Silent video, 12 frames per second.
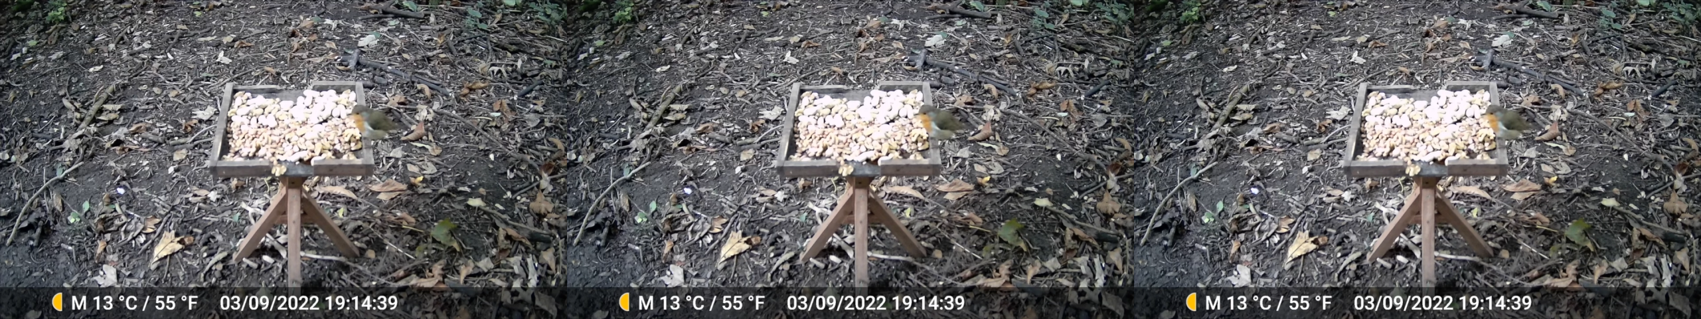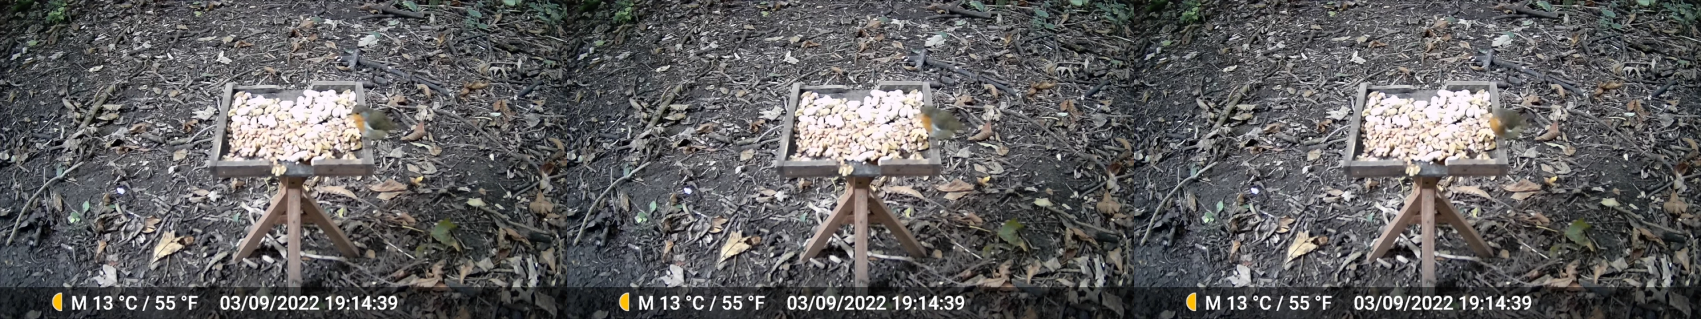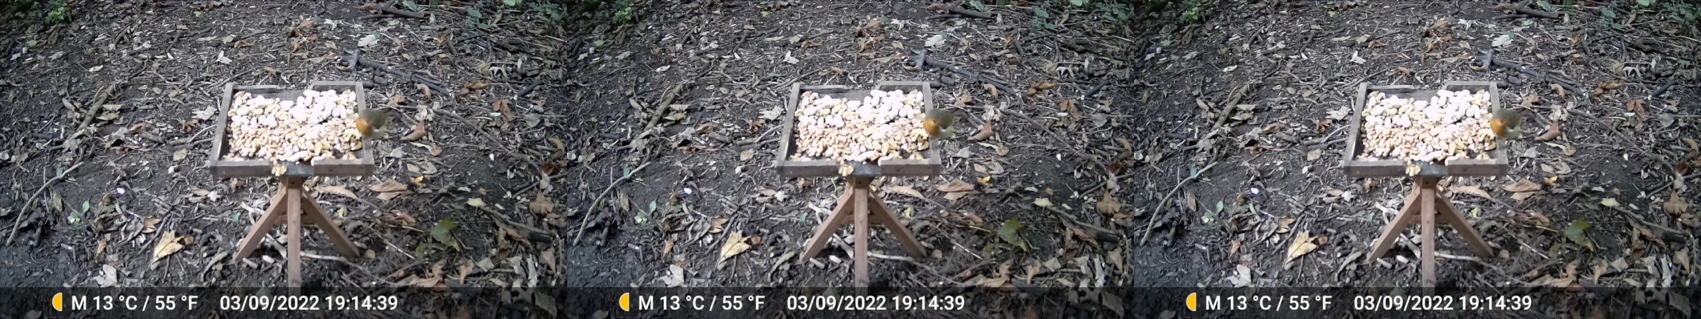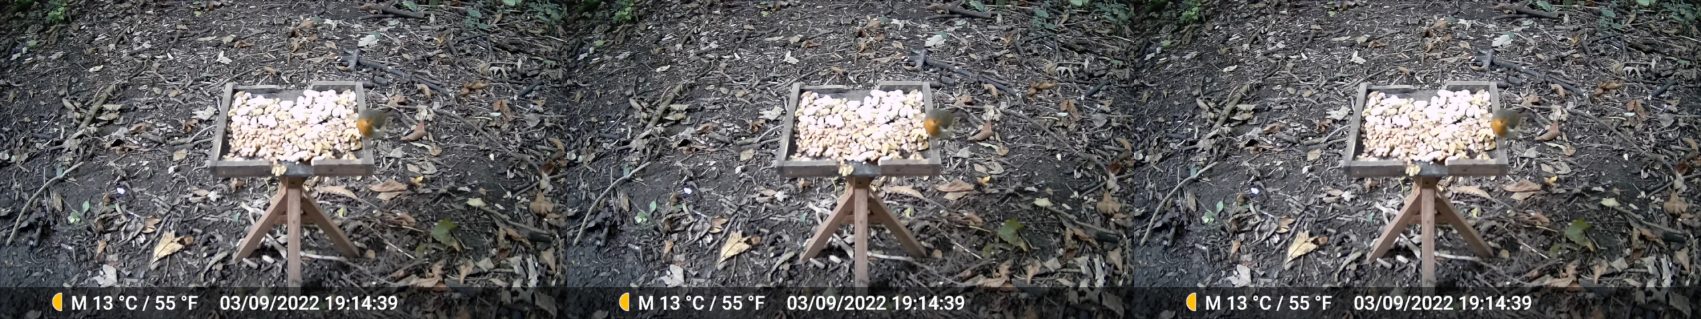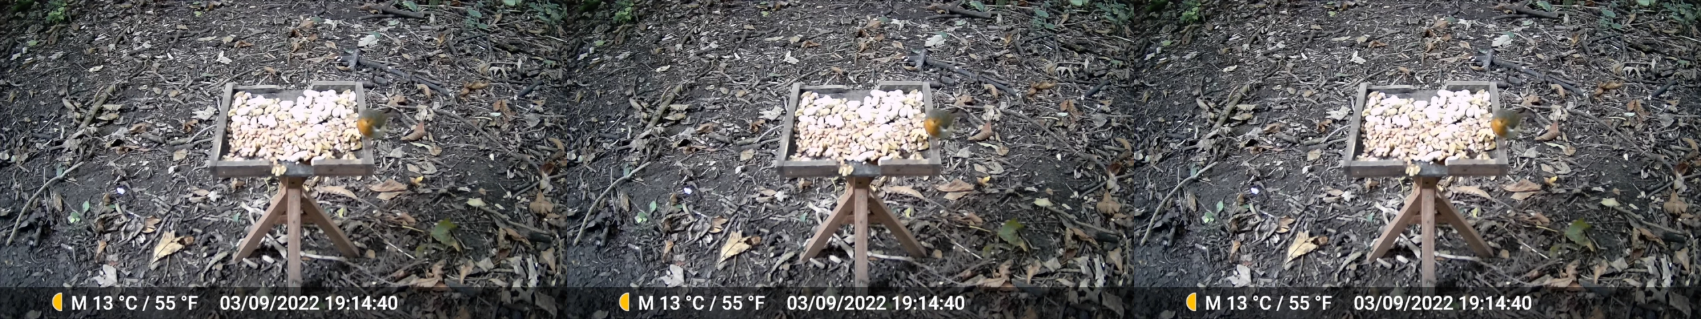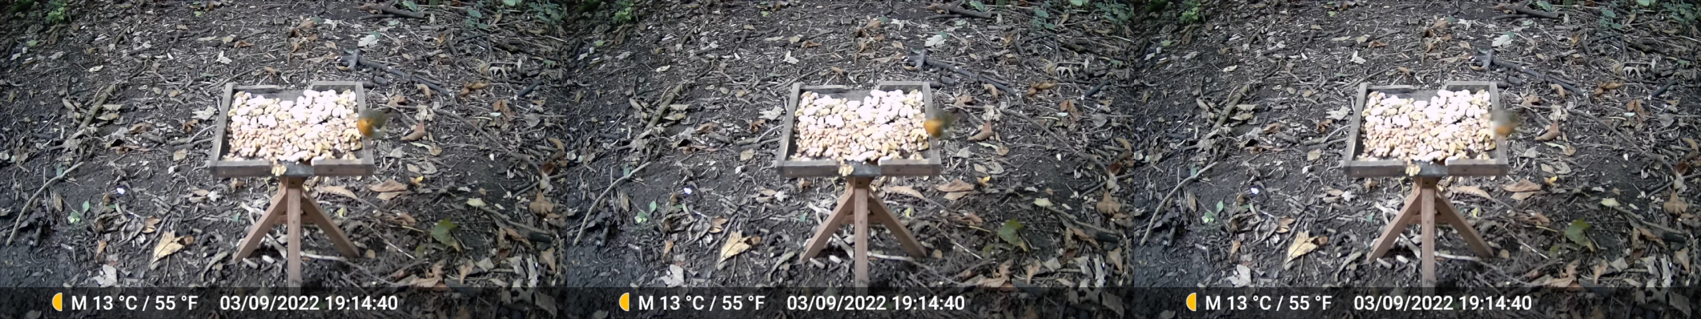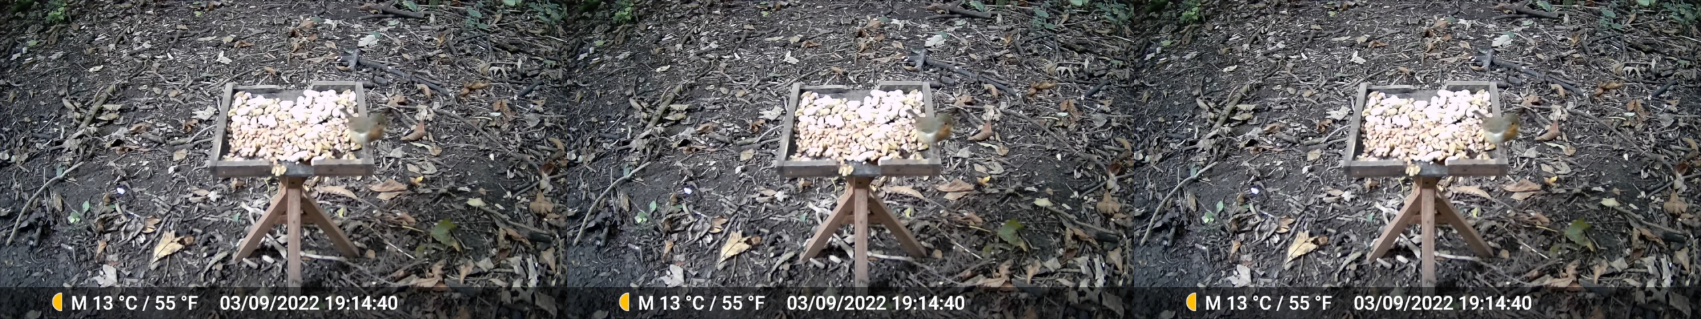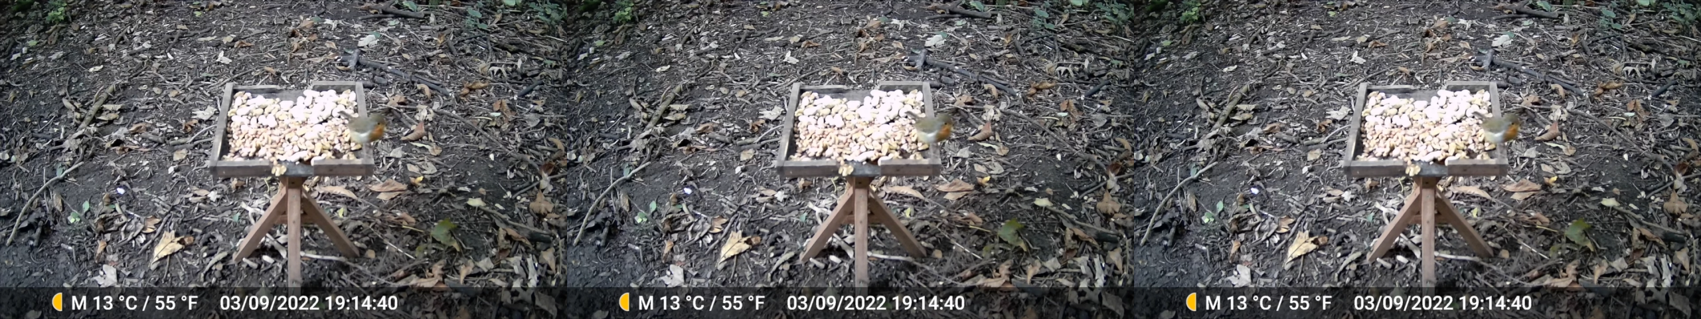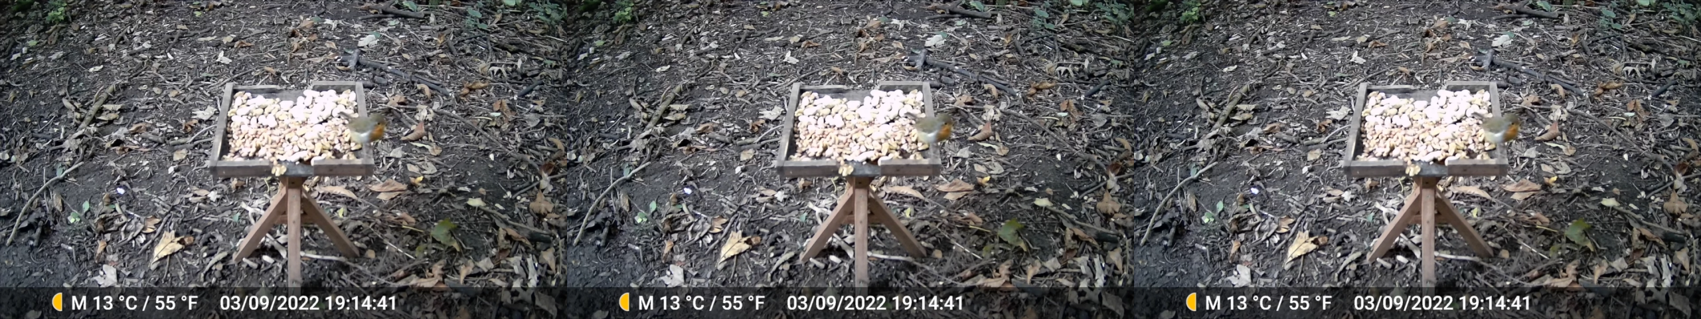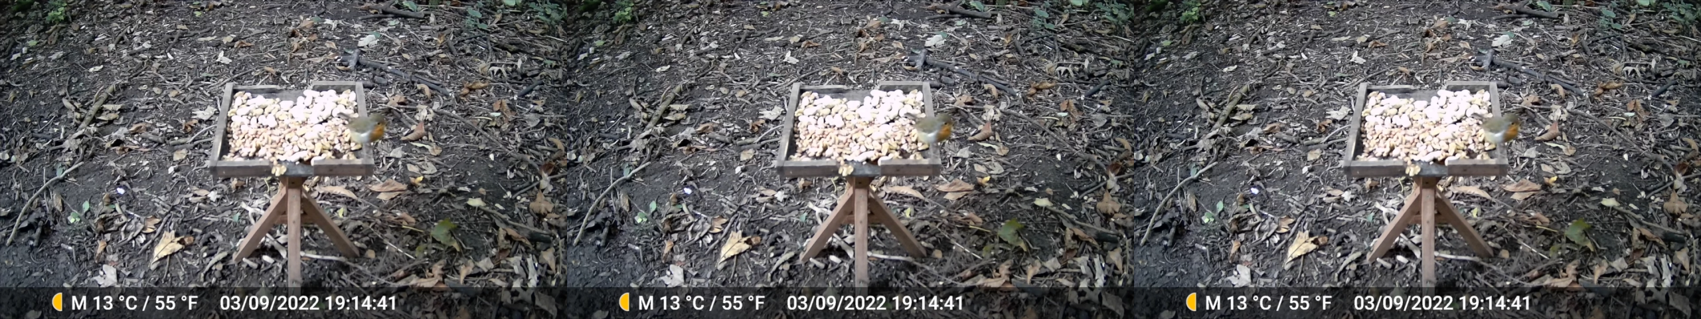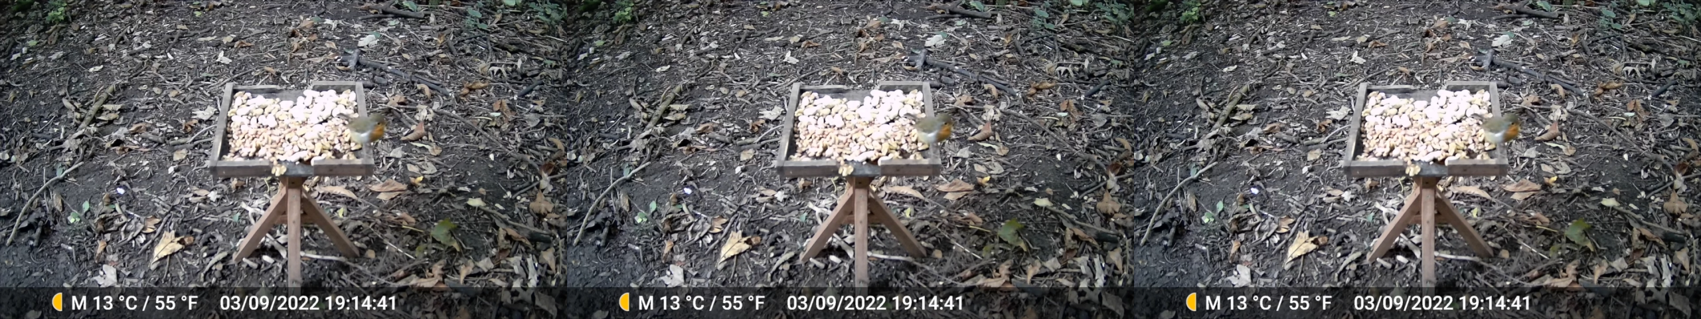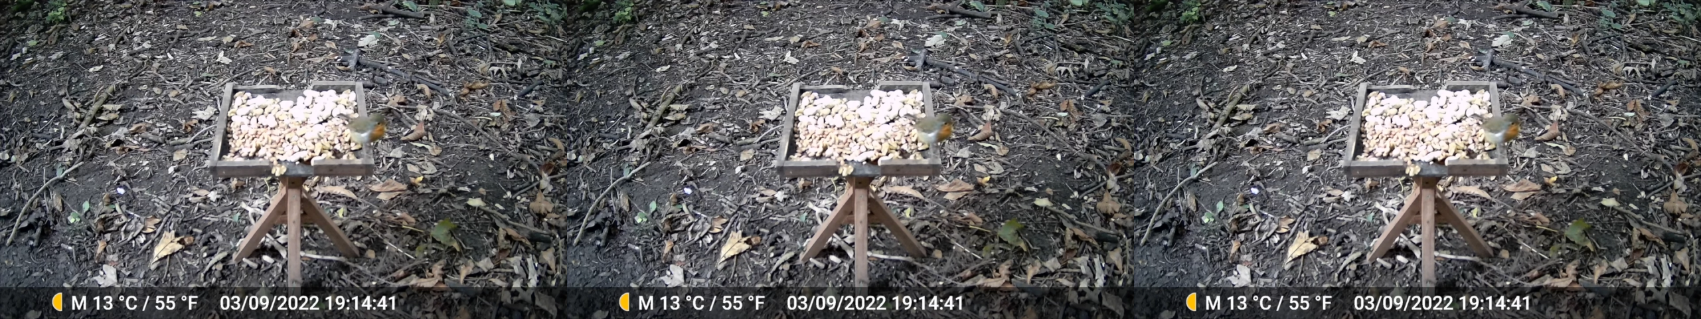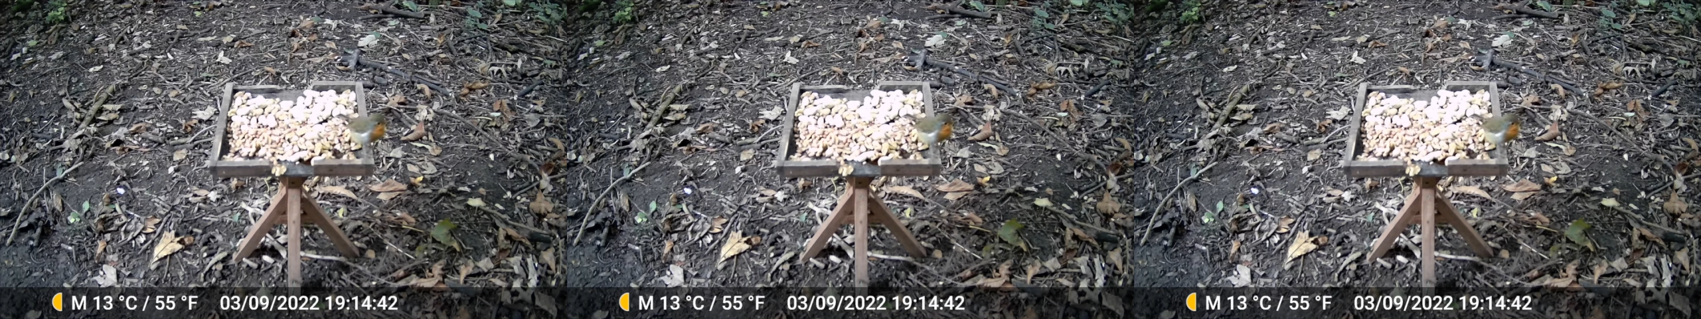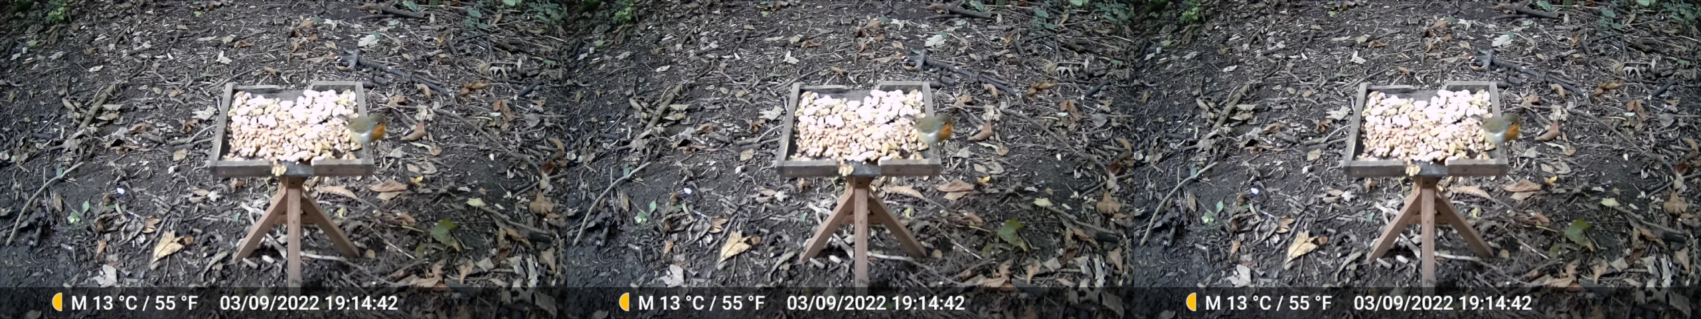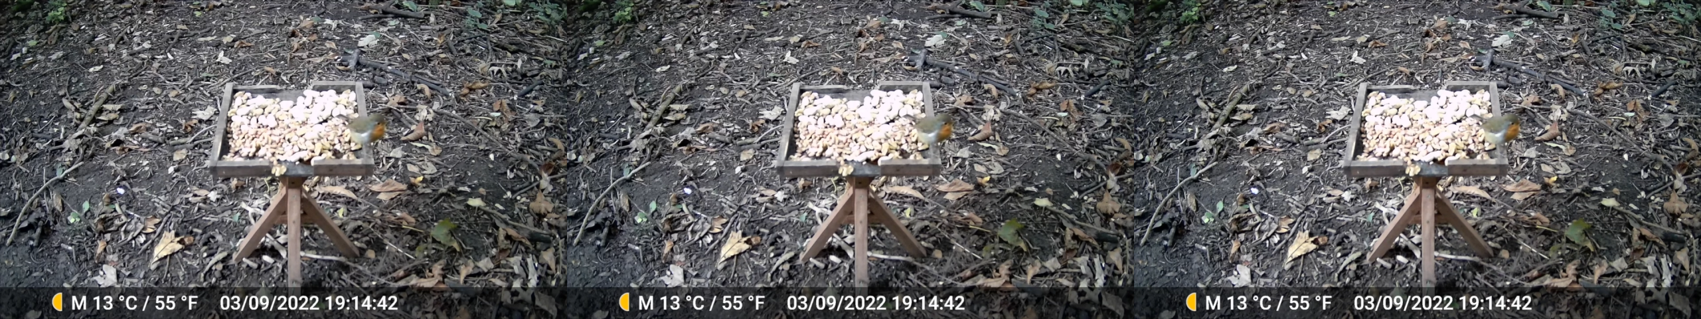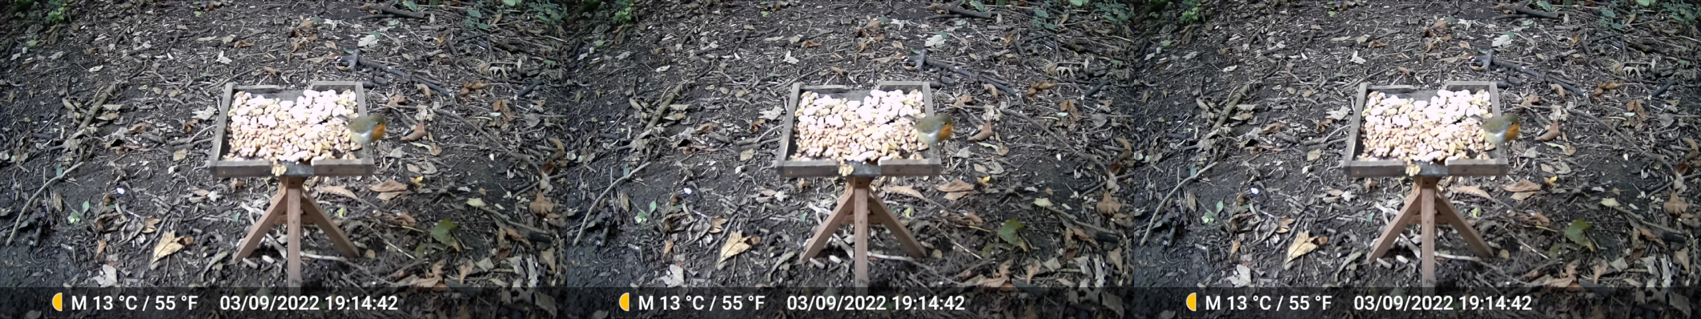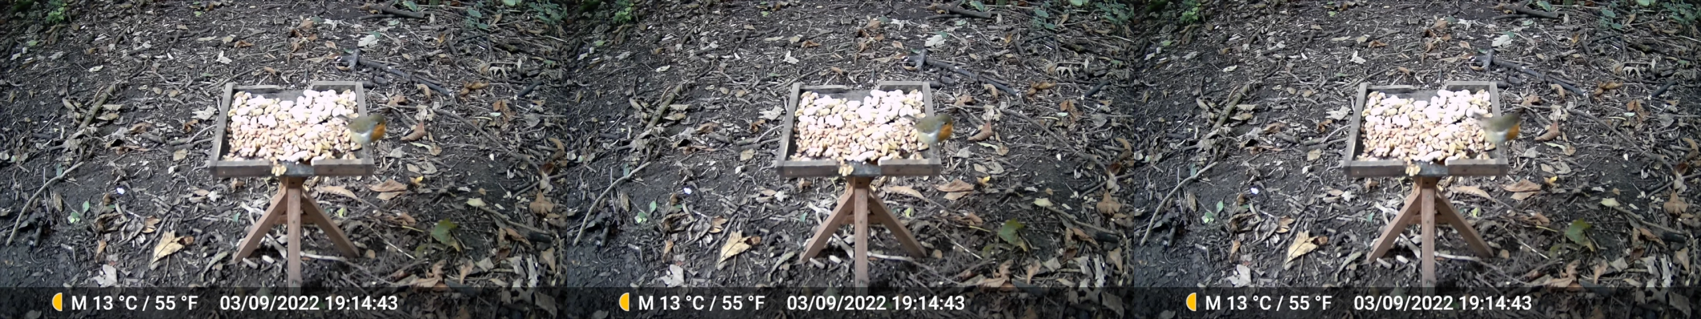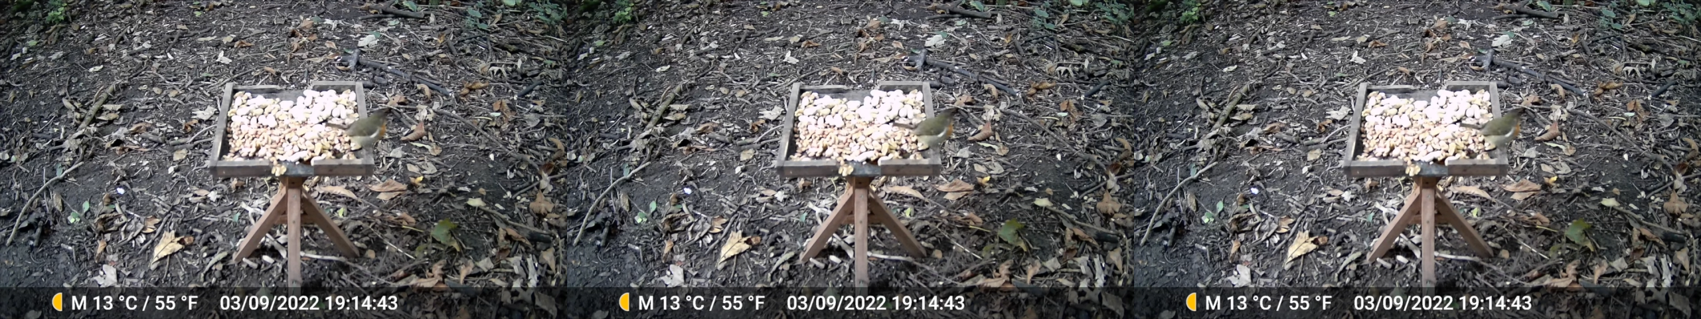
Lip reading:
Nobody's mouth can be seen.